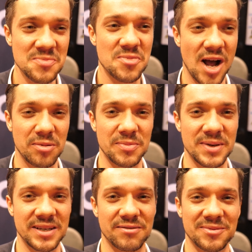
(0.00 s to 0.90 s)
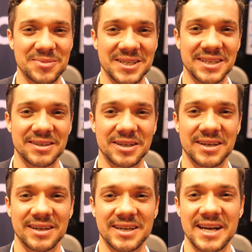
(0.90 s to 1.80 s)
probably be the, be the
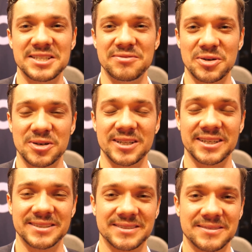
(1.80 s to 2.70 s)
uh, case even earlier.